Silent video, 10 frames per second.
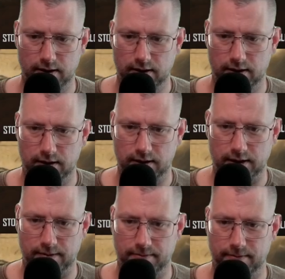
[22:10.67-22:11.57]
yeah,
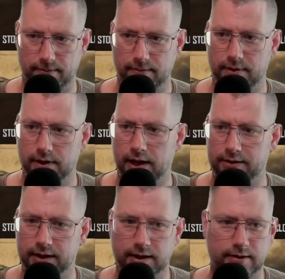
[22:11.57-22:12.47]
I
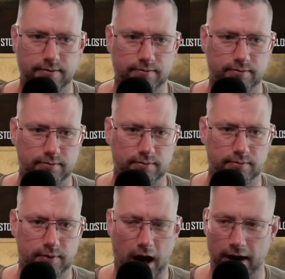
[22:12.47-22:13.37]
think
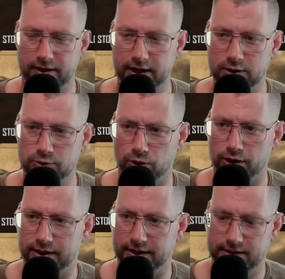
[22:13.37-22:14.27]
it's worth
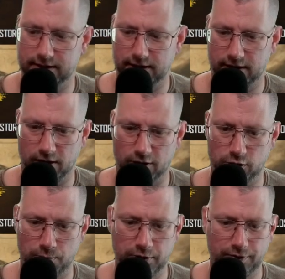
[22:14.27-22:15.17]
it. Also,
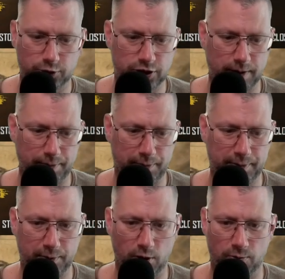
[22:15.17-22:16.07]
beautiful ship. People
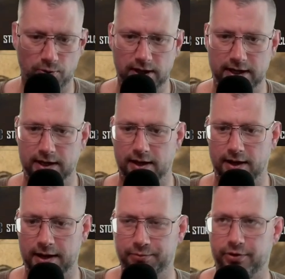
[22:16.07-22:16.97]
are really
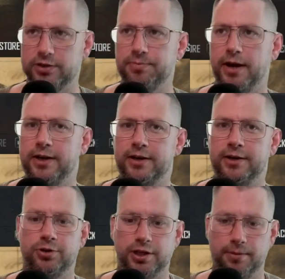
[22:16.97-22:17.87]
impressed by the new
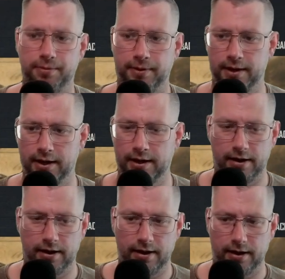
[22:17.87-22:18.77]
ship.
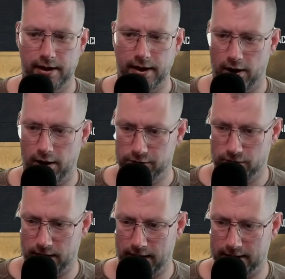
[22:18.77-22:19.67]
Also,
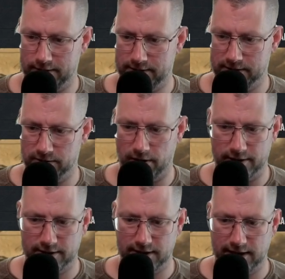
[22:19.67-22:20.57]
I tell you
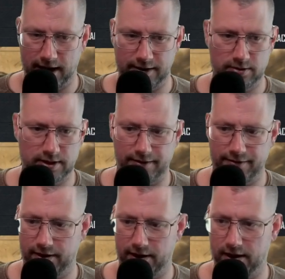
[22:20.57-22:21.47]
honestly, I didn't
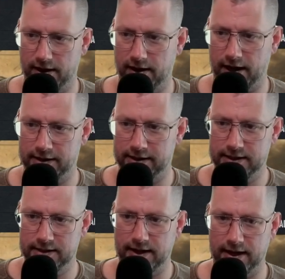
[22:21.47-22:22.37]

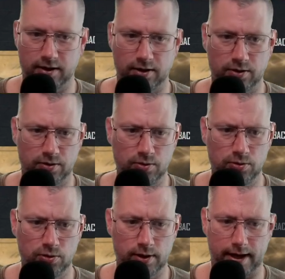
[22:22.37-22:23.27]
take a good
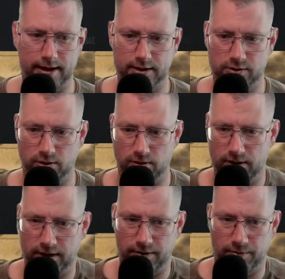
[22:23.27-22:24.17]
look at it. So
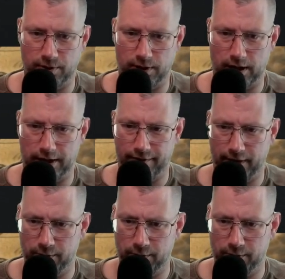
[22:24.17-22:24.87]
if I would